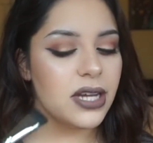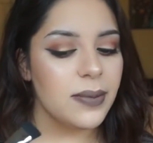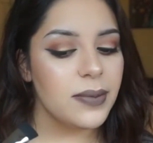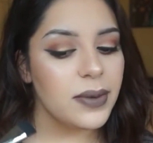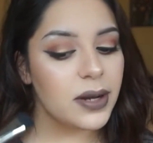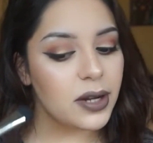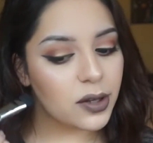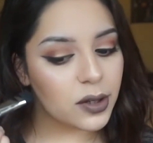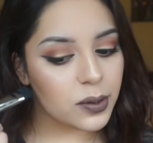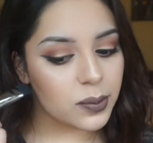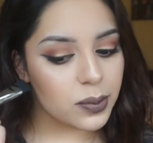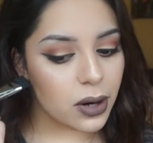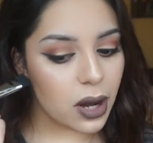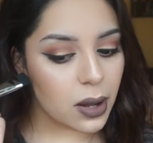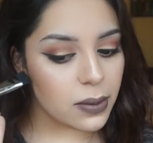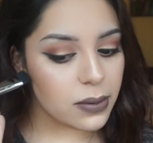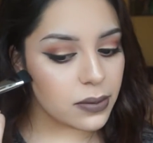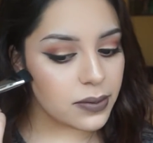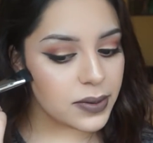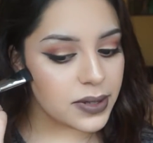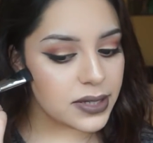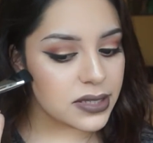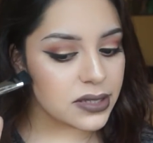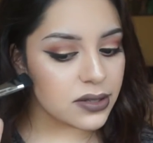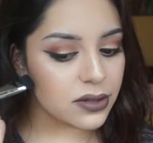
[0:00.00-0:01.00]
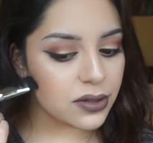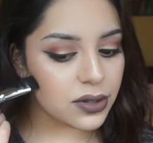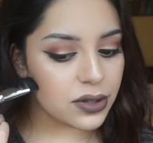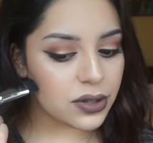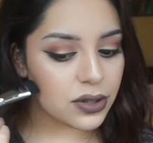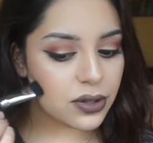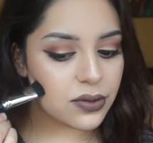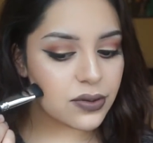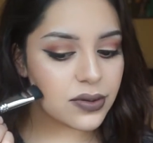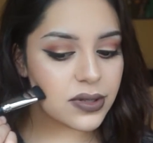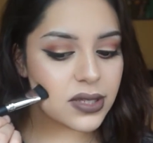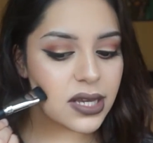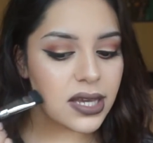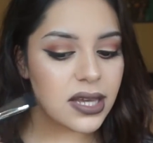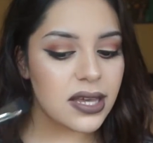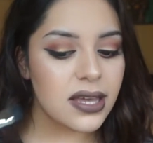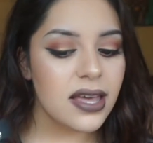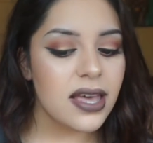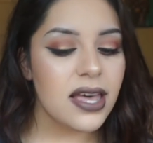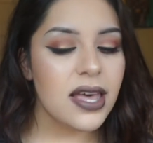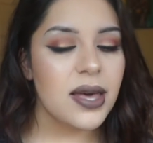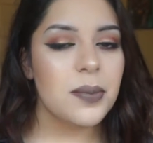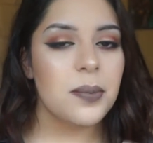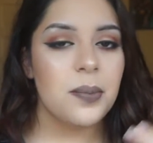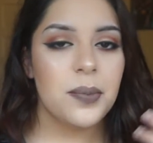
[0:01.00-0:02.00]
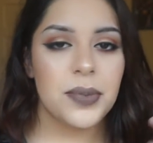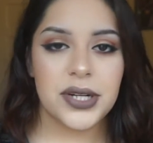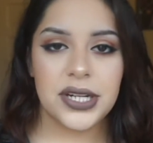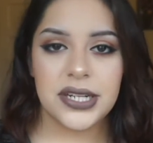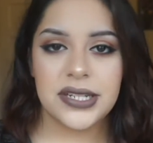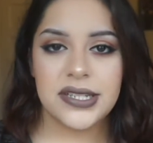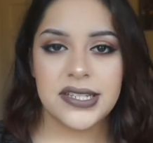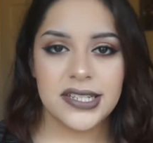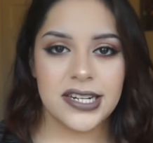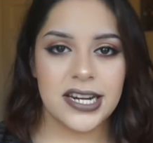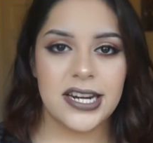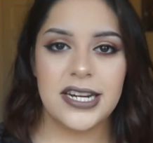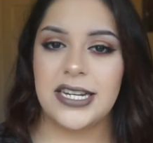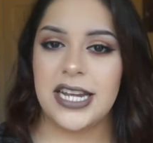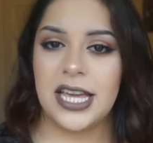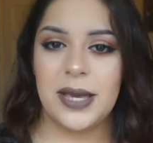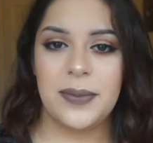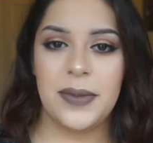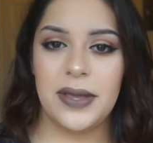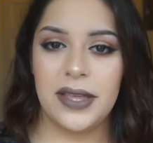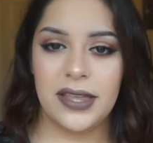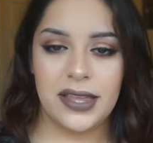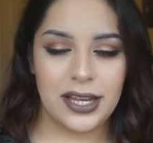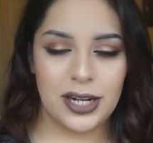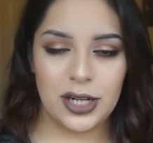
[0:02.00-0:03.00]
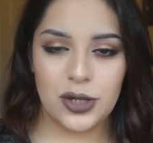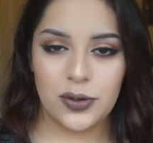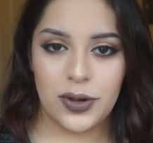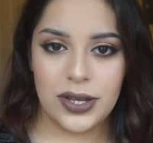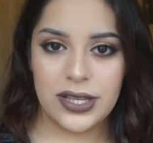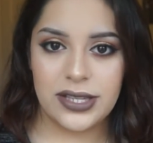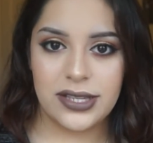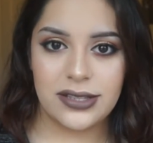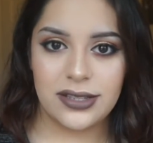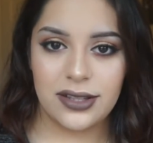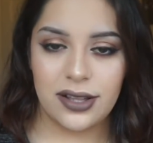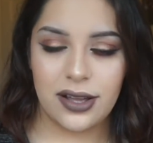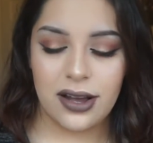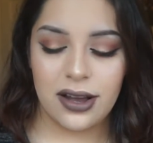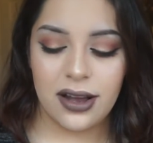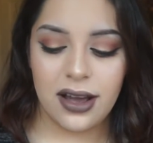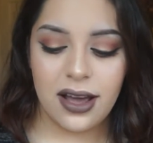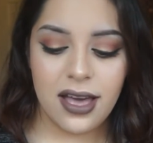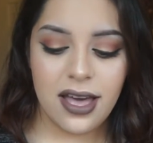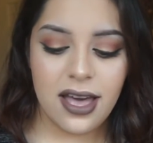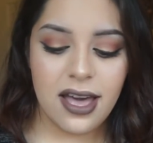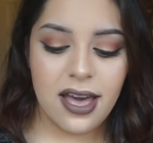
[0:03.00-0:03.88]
I mean, I could probably still use it, but it's gonna take me like twice as long.